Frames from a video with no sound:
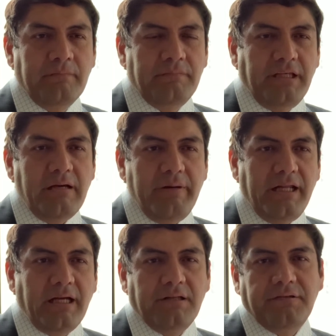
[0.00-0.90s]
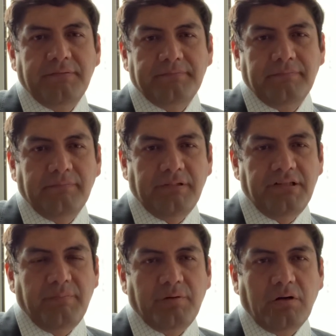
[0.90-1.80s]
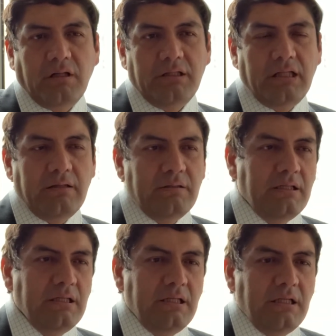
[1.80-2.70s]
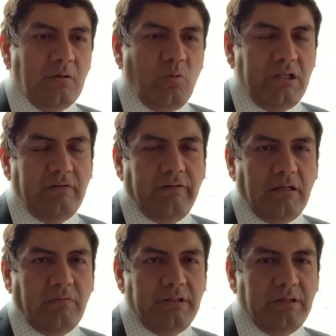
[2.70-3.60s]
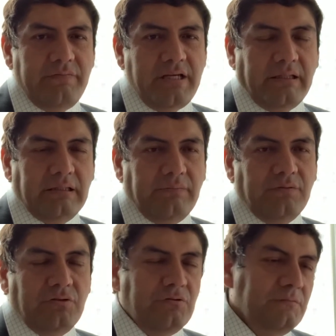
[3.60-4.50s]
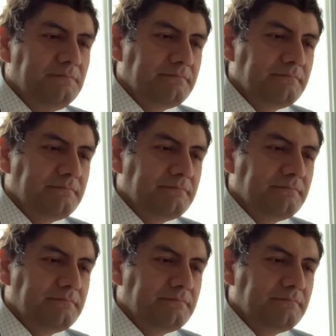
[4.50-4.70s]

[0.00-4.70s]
TIC Americas is a program that we developed with the objective to